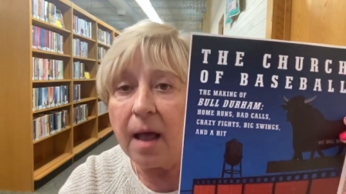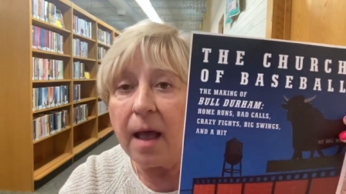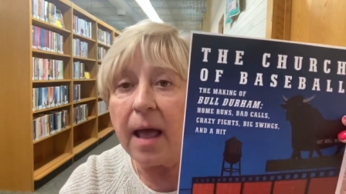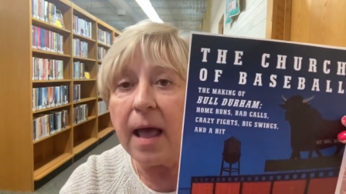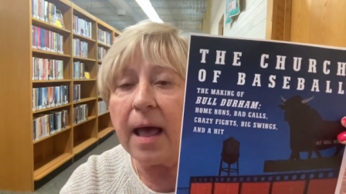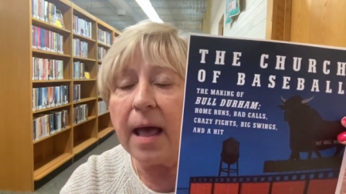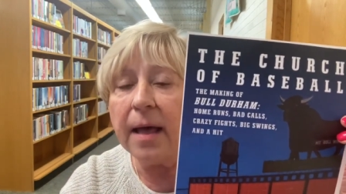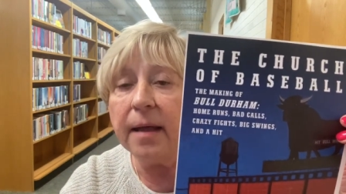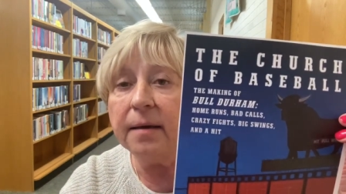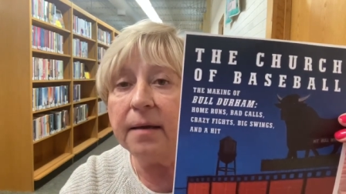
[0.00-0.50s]

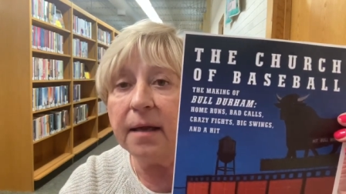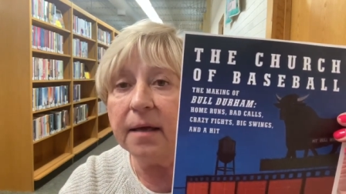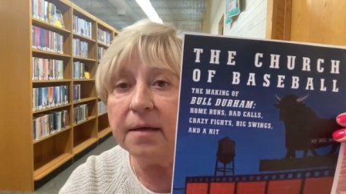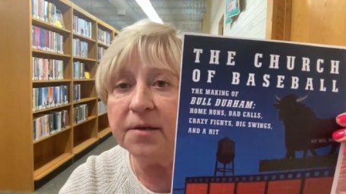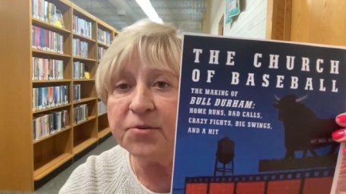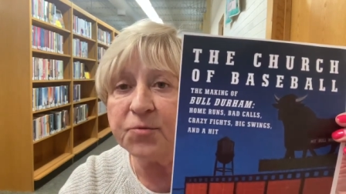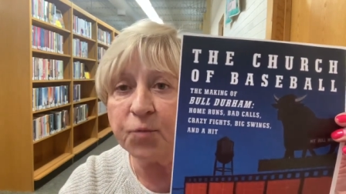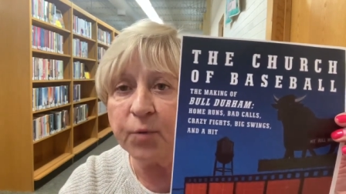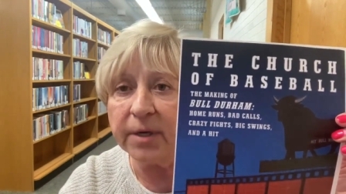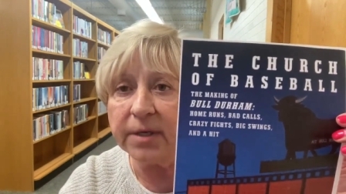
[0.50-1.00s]
and it
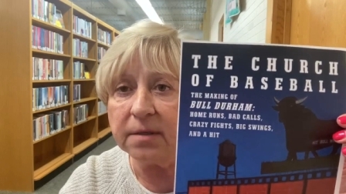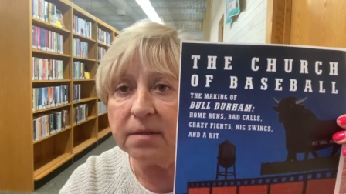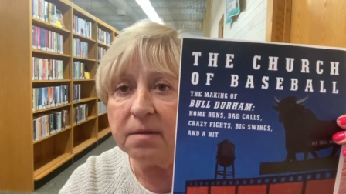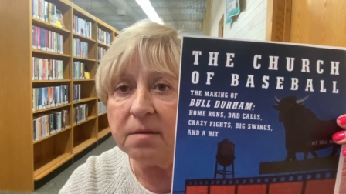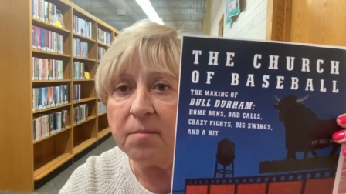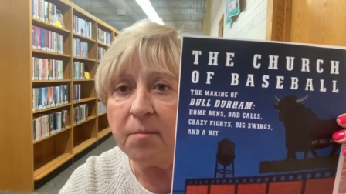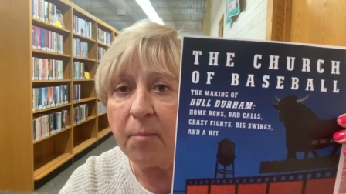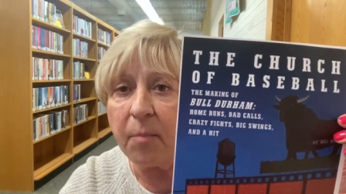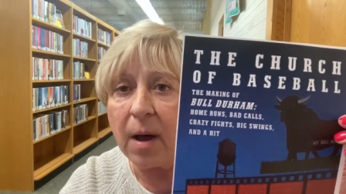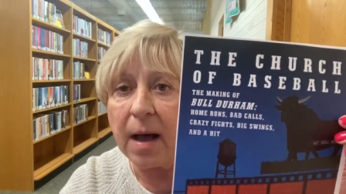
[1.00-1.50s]
is
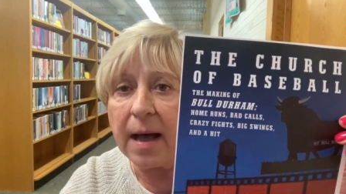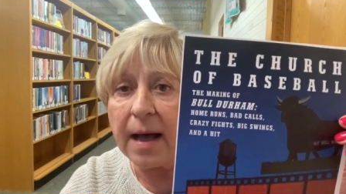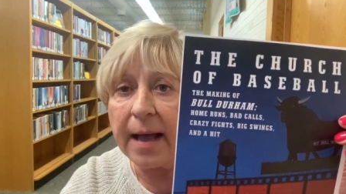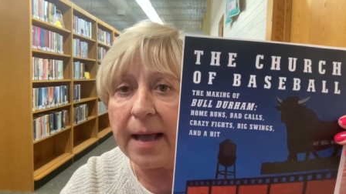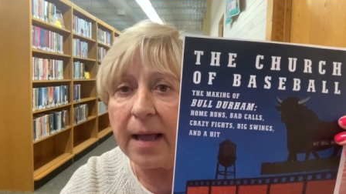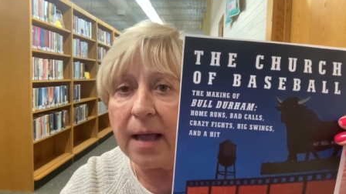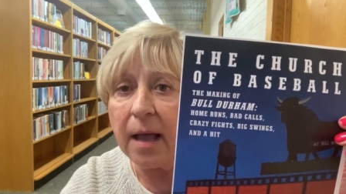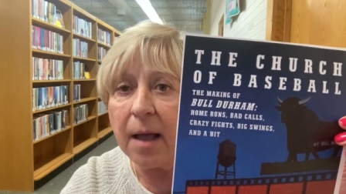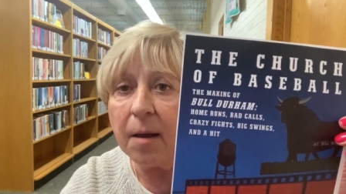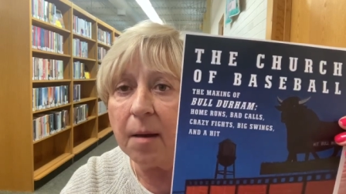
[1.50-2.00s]
written
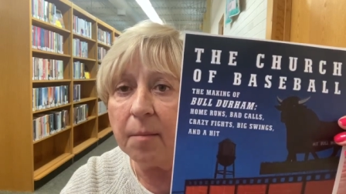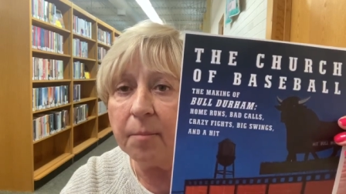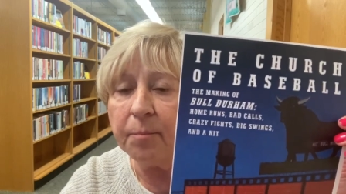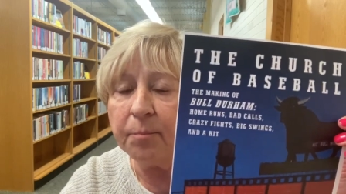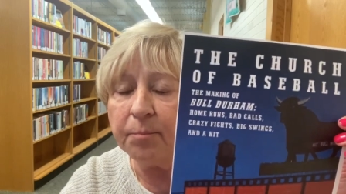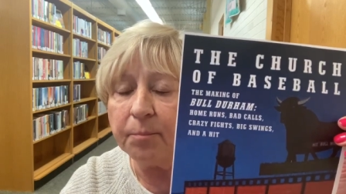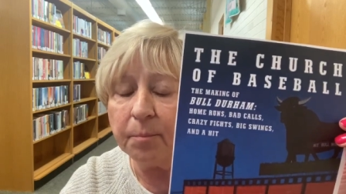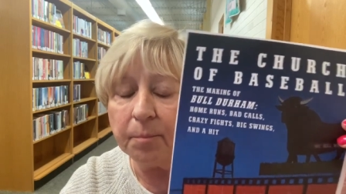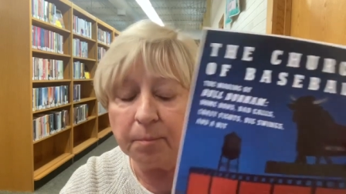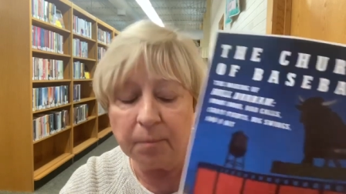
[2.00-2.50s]
by
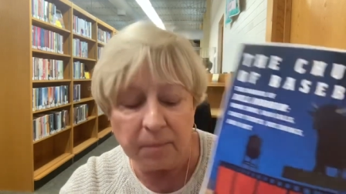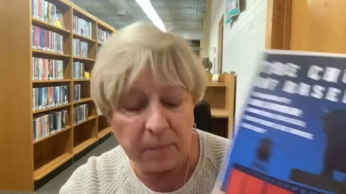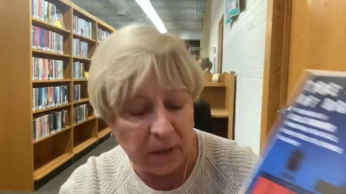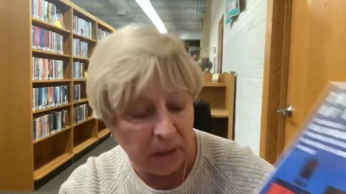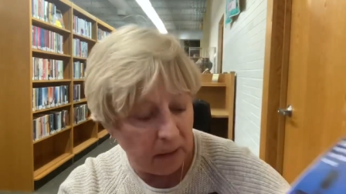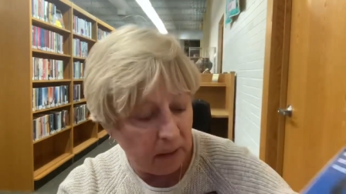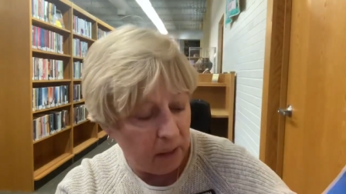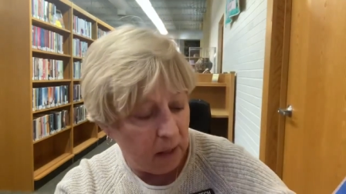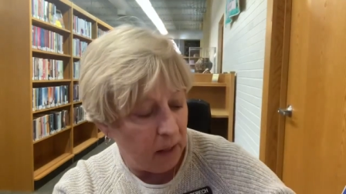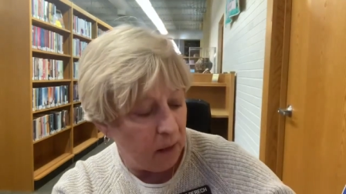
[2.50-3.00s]

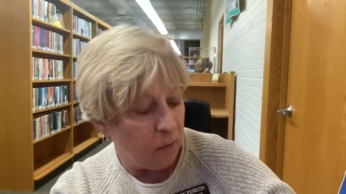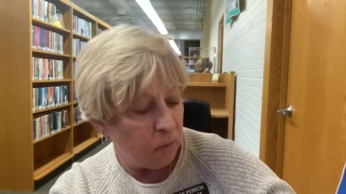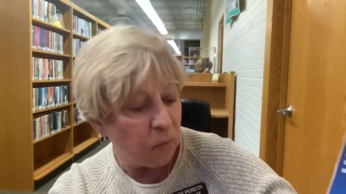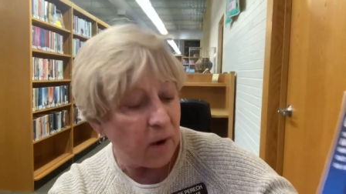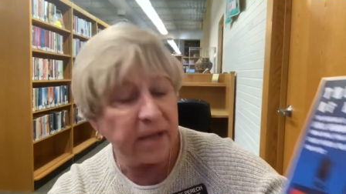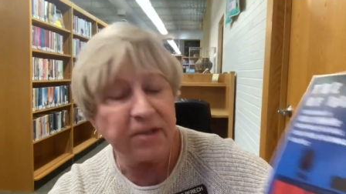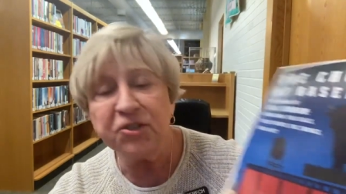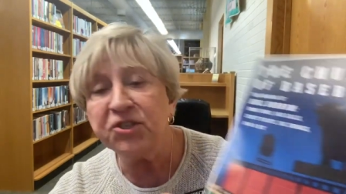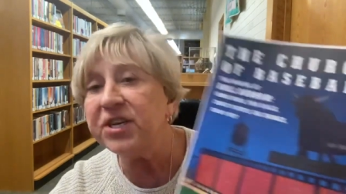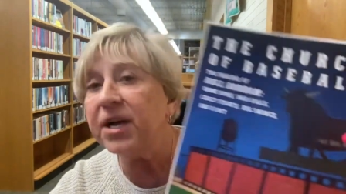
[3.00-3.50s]

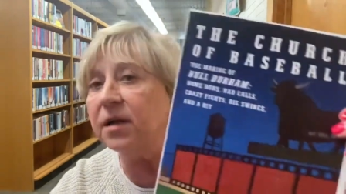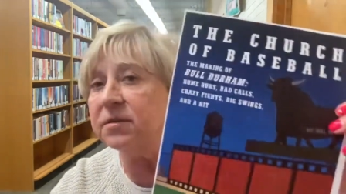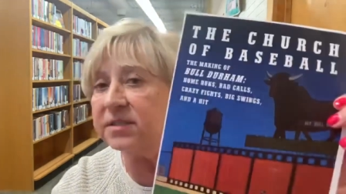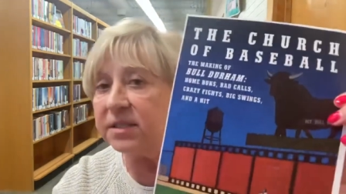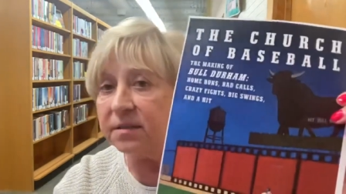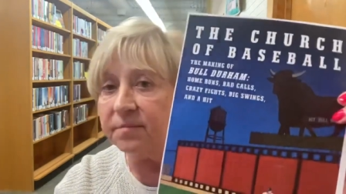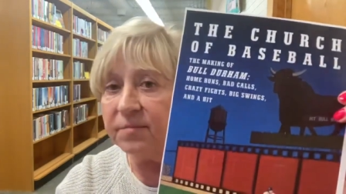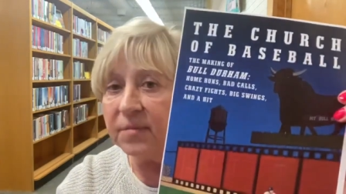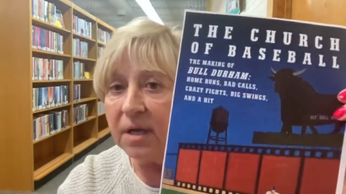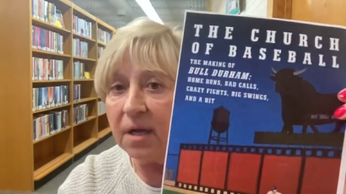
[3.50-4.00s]
Ron
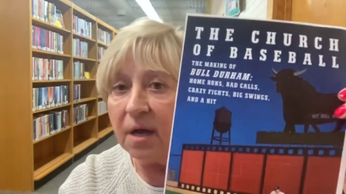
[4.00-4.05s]
Shelton.